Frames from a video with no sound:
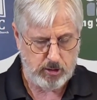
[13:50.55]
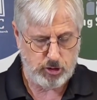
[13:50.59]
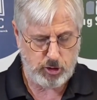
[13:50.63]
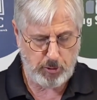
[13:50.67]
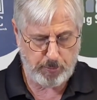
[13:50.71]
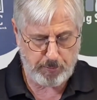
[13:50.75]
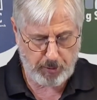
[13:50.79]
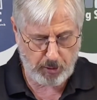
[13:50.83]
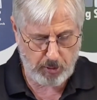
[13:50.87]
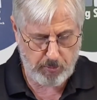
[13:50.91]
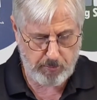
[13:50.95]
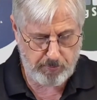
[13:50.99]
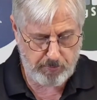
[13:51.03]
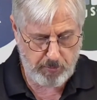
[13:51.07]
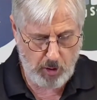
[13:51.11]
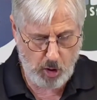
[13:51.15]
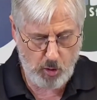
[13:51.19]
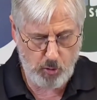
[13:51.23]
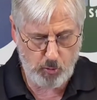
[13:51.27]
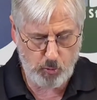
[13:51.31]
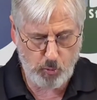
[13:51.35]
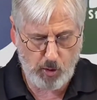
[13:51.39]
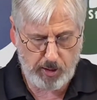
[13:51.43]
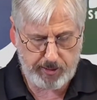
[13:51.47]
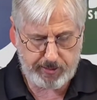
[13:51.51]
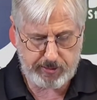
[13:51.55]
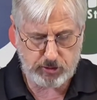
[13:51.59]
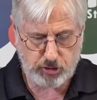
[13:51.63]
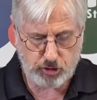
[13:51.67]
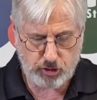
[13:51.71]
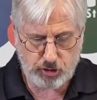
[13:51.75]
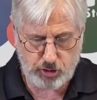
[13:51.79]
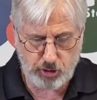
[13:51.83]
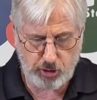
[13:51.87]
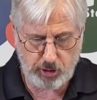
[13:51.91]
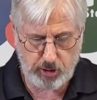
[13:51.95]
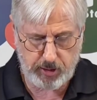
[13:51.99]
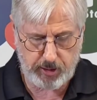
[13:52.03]
to promote what is
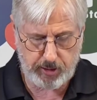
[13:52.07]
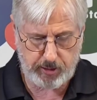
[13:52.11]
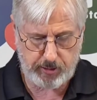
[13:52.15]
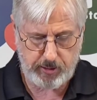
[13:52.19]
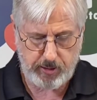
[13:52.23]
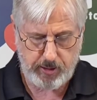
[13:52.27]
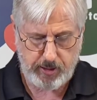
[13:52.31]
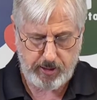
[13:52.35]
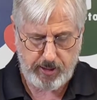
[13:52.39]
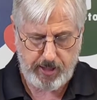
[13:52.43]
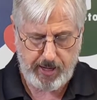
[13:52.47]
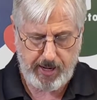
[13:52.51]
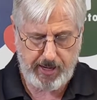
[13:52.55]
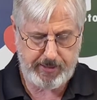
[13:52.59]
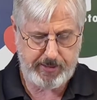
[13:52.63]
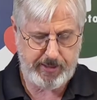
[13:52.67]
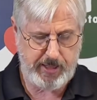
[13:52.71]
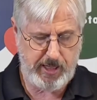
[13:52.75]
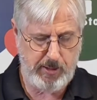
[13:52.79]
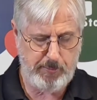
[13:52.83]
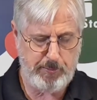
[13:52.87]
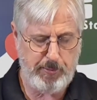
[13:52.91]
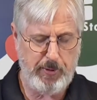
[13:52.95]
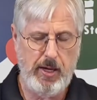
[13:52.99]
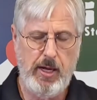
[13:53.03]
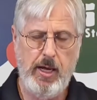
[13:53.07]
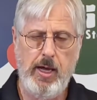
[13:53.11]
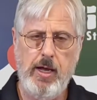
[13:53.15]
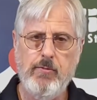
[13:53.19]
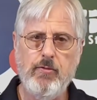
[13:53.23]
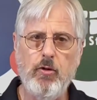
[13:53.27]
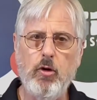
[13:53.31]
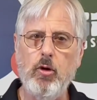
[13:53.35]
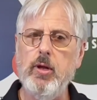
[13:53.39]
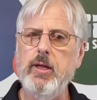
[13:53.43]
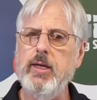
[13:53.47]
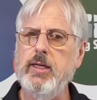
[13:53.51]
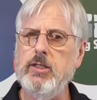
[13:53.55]
good and keep
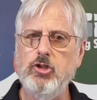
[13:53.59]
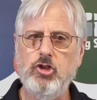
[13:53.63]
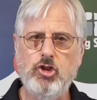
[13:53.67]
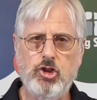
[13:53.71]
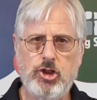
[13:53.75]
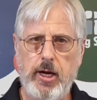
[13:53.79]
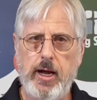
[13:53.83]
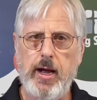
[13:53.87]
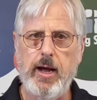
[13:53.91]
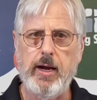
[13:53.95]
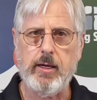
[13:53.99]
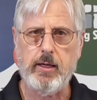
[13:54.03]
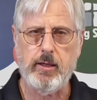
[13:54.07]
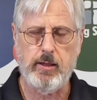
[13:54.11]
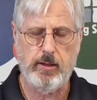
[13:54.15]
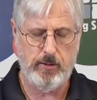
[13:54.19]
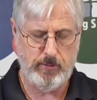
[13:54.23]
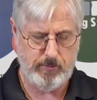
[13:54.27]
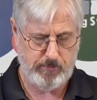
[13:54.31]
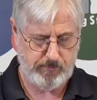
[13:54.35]
evil in check.